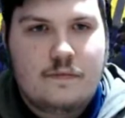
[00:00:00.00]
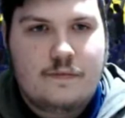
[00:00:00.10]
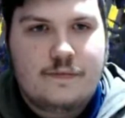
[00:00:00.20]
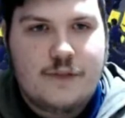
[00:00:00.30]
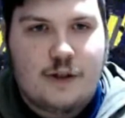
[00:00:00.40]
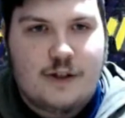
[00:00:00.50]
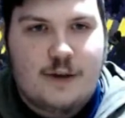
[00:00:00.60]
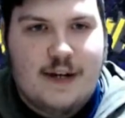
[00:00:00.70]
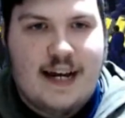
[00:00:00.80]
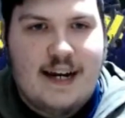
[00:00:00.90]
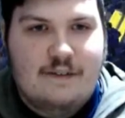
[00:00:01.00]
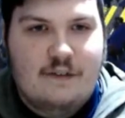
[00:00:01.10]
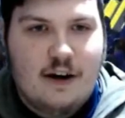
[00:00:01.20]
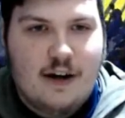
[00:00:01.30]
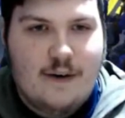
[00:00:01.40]
Jonjoe Kenny.
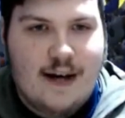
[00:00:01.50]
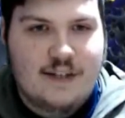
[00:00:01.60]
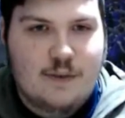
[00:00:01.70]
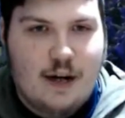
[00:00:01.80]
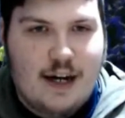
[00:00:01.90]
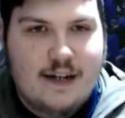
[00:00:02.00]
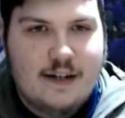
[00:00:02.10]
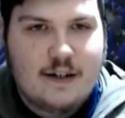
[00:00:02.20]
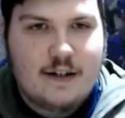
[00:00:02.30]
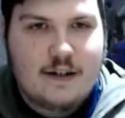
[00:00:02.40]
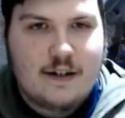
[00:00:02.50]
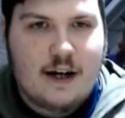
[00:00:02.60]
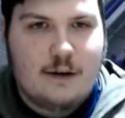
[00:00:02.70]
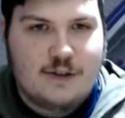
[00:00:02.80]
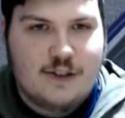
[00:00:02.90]
Virago heads away.
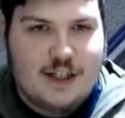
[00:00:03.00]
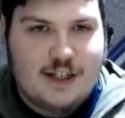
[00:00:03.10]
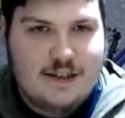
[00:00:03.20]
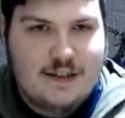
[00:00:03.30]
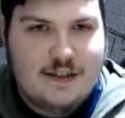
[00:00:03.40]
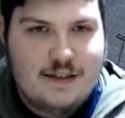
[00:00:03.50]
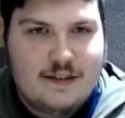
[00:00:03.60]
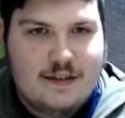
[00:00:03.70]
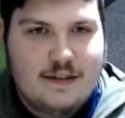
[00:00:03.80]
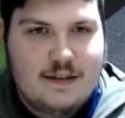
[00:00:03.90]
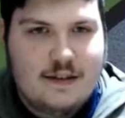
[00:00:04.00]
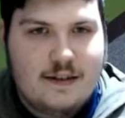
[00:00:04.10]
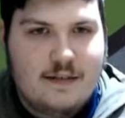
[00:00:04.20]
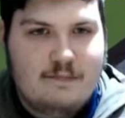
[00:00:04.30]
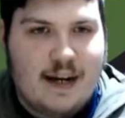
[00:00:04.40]
Goldson.
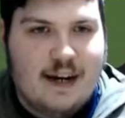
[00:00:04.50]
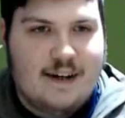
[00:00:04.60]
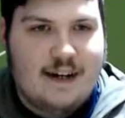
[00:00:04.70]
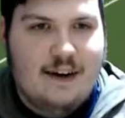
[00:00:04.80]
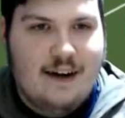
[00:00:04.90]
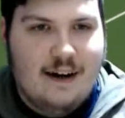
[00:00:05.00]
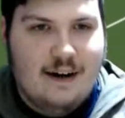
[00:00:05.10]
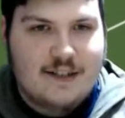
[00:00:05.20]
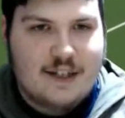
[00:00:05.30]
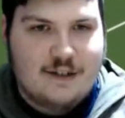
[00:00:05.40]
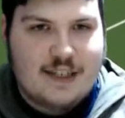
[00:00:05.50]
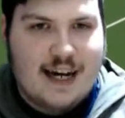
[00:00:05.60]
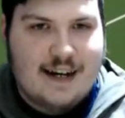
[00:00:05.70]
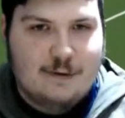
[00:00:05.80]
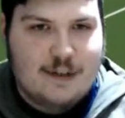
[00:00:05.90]
Maitland Niles. Good
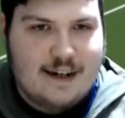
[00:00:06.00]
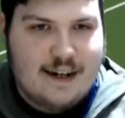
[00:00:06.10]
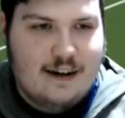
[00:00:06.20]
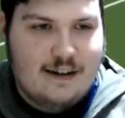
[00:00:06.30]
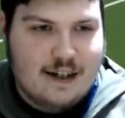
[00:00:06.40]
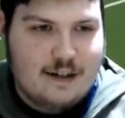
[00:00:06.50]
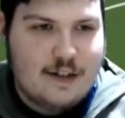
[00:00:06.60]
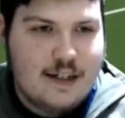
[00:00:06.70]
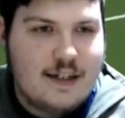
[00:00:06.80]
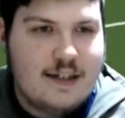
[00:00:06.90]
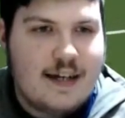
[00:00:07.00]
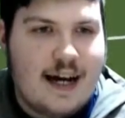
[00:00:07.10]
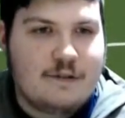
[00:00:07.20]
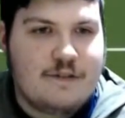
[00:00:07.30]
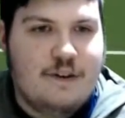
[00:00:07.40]
tackle. Delgado. Out
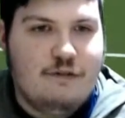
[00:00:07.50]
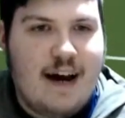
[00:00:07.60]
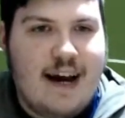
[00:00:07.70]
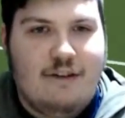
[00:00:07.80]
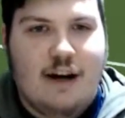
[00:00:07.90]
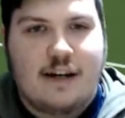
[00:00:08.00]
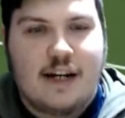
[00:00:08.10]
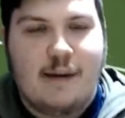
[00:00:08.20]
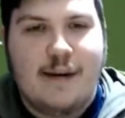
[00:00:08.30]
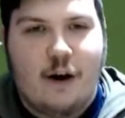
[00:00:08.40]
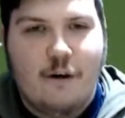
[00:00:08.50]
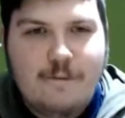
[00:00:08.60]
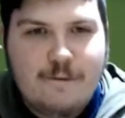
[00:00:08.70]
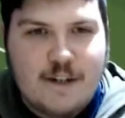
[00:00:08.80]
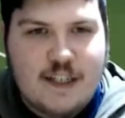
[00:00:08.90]
to Ferreira. Coming off
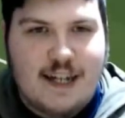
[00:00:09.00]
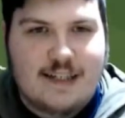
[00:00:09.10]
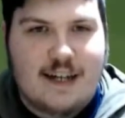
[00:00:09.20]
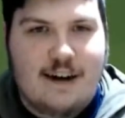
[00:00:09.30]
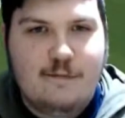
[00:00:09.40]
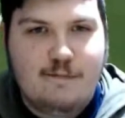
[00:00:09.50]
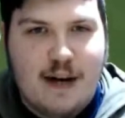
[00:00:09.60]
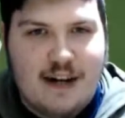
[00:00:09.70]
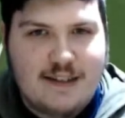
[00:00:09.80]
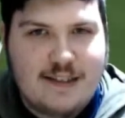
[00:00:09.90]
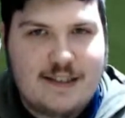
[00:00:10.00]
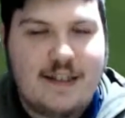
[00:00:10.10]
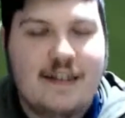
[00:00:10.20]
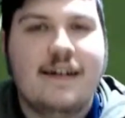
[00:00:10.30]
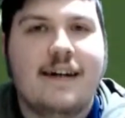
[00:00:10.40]
for Tesco, but
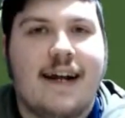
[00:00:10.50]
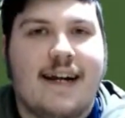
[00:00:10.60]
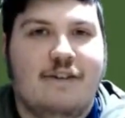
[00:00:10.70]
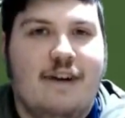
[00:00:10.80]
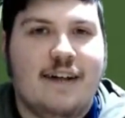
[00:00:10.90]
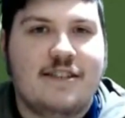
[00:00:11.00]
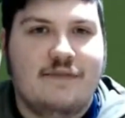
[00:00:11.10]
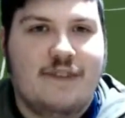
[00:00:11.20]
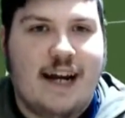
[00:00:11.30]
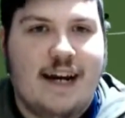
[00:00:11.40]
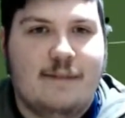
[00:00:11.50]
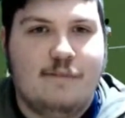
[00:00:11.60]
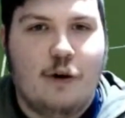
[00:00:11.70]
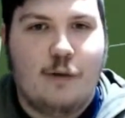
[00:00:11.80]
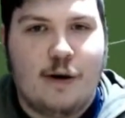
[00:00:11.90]
can he create something here?
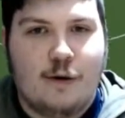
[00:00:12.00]
Poor ball.